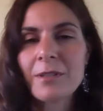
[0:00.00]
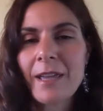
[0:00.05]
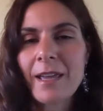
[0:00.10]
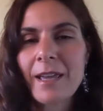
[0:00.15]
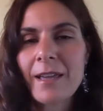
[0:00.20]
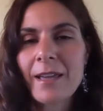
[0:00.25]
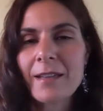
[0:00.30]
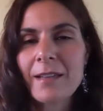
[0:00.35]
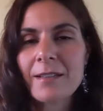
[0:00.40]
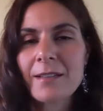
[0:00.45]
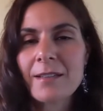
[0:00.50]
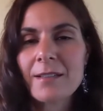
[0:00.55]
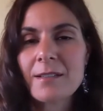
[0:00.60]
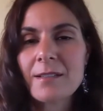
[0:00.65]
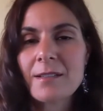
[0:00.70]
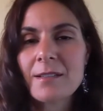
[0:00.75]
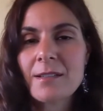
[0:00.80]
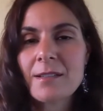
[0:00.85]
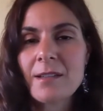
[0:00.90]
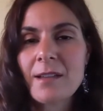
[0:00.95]

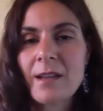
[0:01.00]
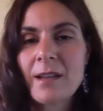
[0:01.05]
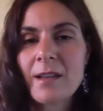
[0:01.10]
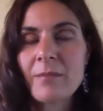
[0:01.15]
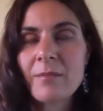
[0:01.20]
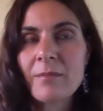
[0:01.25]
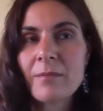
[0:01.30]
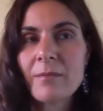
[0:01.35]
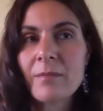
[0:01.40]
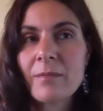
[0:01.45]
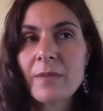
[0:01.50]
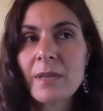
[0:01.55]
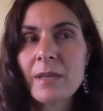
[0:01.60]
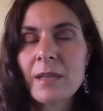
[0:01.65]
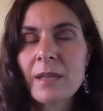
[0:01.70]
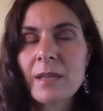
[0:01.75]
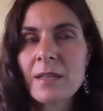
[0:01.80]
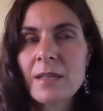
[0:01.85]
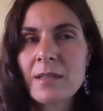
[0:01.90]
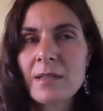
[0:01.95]
and
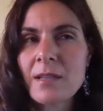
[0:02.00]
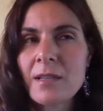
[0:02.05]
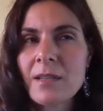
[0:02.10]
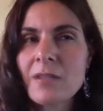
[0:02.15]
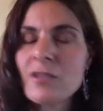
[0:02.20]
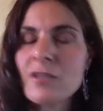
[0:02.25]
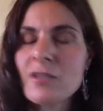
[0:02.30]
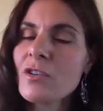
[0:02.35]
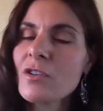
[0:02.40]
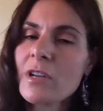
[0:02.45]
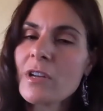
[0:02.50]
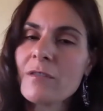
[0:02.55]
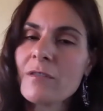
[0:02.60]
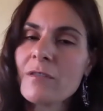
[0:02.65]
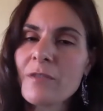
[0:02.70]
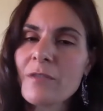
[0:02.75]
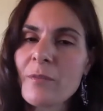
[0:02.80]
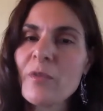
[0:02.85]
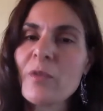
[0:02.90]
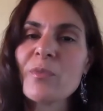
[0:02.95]
it's
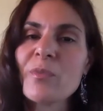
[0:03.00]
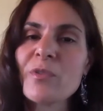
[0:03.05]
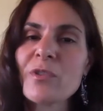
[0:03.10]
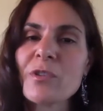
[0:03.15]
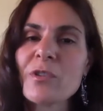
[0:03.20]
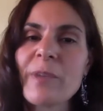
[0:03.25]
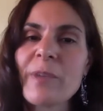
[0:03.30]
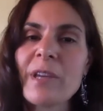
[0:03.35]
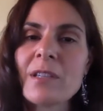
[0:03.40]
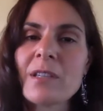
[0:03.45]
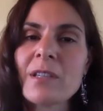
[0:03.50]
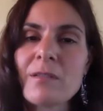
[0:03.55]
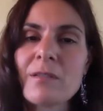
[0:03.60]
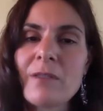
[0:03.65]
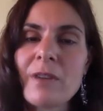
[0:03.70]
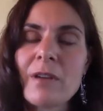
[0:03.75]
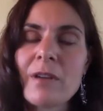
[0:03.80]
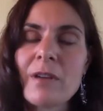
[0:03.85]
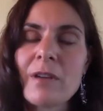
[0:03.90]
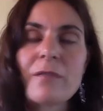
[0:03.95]
concerning from the
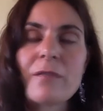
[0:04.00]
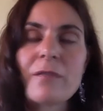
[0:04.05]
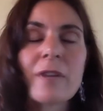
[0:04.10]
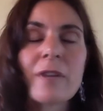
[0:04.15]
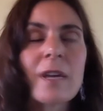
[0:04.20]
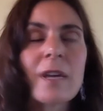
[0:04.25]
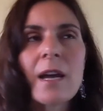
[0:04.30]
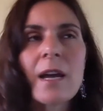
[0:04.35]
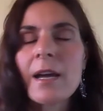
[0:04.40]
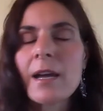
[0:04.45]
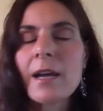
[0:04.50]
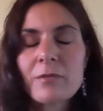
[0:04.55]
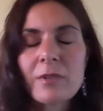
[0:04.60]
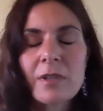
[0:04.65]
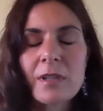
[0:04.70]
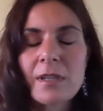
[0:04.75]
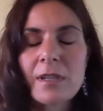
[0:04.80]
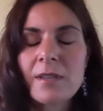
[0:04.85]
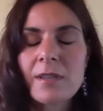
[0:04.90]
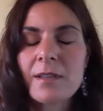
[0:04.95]
perspective of, I
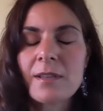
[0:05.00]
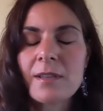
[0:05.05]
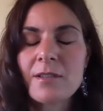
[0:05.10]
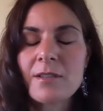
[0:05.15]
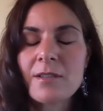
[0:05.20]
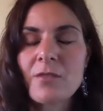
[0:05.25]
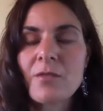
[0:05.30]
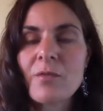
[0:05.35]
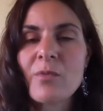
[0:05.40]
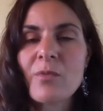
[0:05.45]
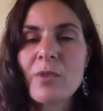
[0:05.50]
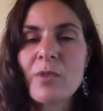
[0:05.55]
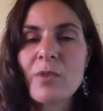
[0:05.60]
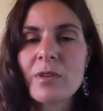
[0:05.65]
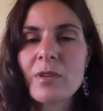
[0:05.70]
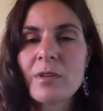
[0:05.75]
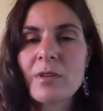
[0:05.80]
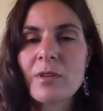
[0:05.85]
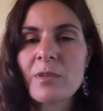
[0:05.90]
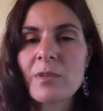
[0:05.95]
really think it's so
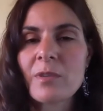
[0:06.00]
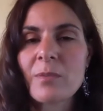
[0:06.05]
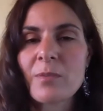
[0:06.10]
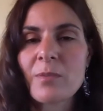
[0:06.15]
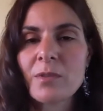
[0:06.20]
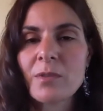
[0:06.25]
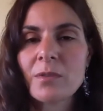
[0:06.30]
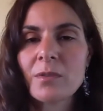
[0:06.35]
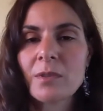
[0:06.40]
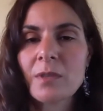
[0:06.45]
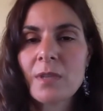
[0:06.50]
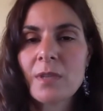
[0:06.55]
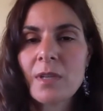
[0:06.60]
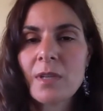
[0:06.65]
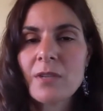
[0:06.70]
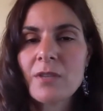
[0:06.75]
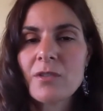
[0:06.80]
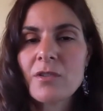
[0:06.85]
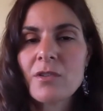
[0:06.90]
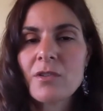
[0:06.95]
important that people
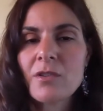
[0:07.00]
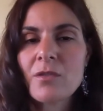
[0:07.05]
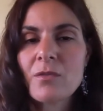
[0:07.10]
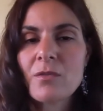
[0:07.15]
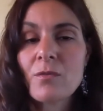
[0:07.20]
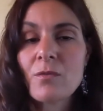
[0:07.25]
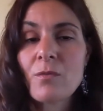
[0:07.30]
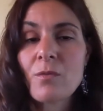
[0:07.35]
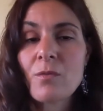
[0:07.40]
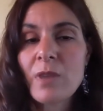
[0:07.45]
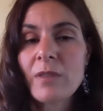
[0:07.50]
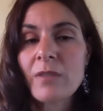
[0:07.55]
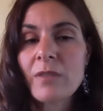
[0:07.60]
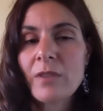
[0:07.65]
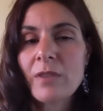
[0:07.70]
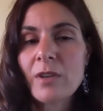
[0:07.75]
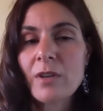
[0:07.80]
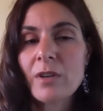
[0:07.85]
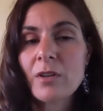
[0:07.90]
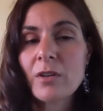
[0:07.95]
do
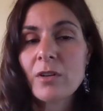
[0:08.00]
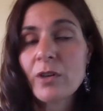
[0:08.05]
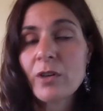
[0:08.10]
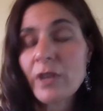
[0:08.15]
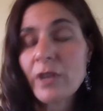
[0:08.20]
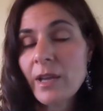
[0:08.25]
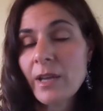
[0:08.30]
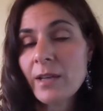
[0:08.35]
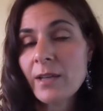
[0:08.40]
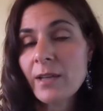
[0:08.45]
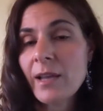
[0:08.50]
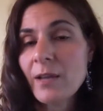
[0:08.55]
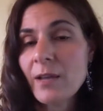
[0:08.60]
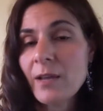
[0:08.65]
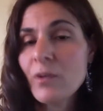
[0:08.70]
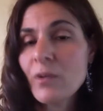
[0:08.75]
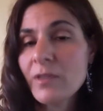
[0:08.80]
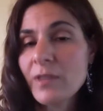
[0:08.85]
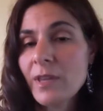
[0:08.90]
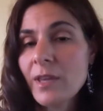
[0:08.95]
what they're good at
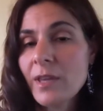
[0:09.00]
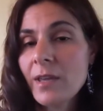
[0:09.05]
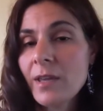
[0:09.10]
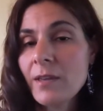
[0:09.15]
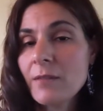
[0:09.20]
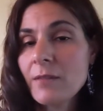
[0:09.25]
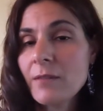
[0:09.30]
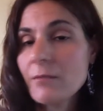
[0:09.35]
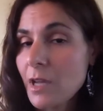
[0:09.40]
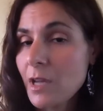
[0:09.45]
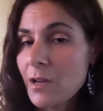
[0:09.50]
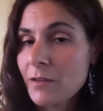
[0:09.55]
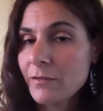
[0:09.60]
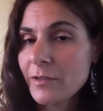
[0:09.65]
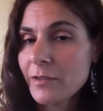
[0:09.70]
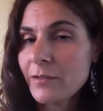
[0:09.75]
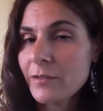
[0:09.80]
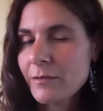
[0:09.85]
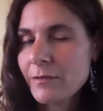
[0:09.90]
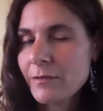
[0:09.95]
and what they love. And